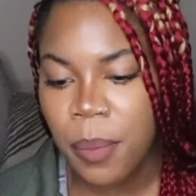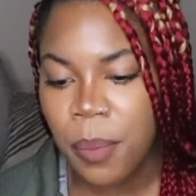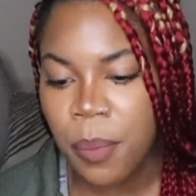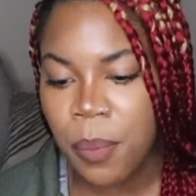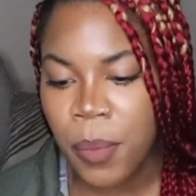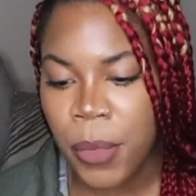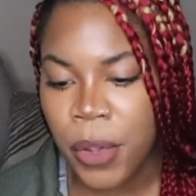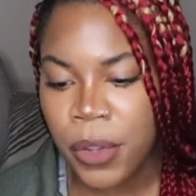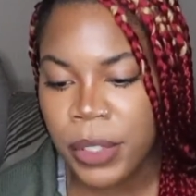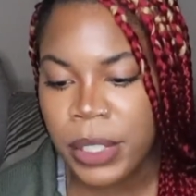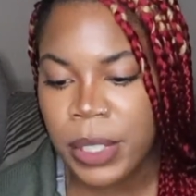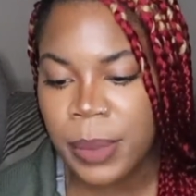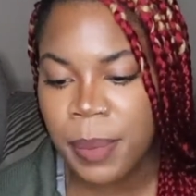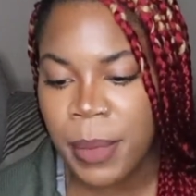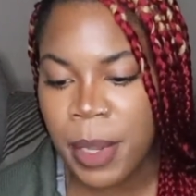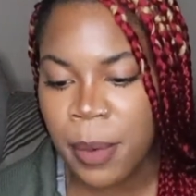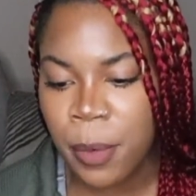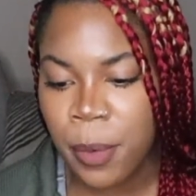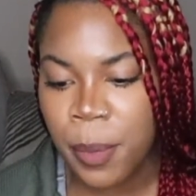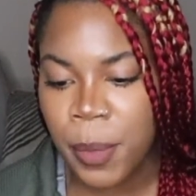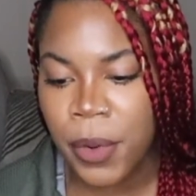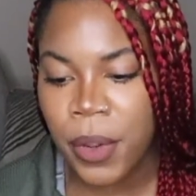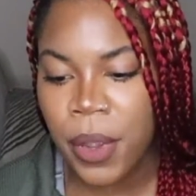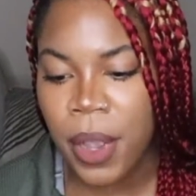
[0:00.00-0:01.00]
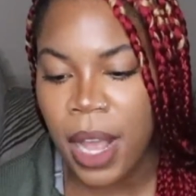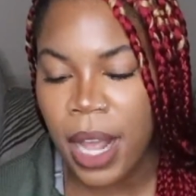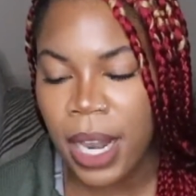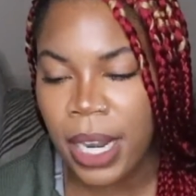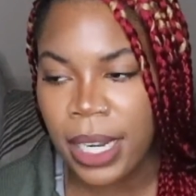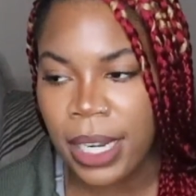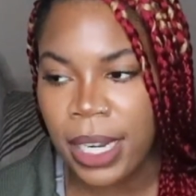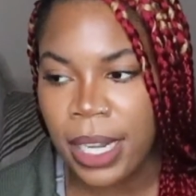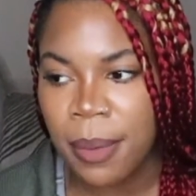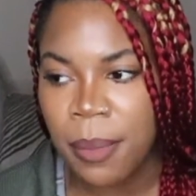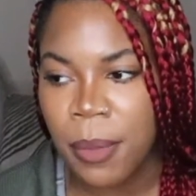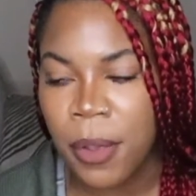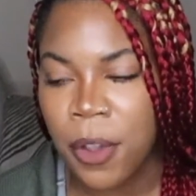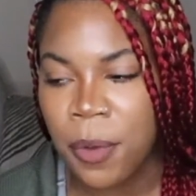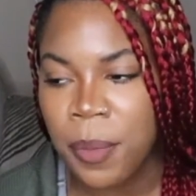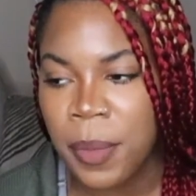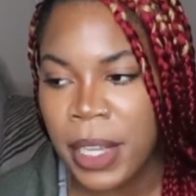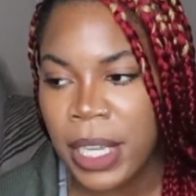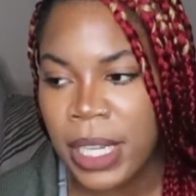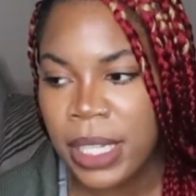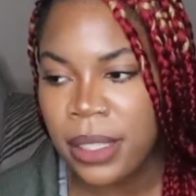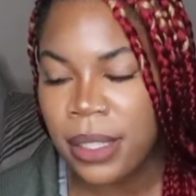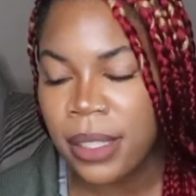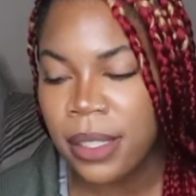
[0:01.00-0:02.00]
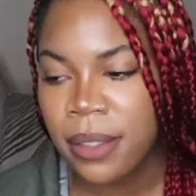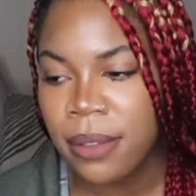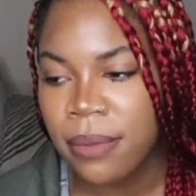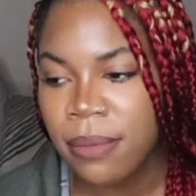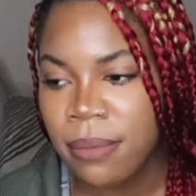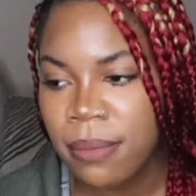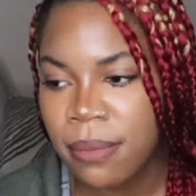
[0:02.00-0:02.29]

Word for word: Most memorable holiday moment.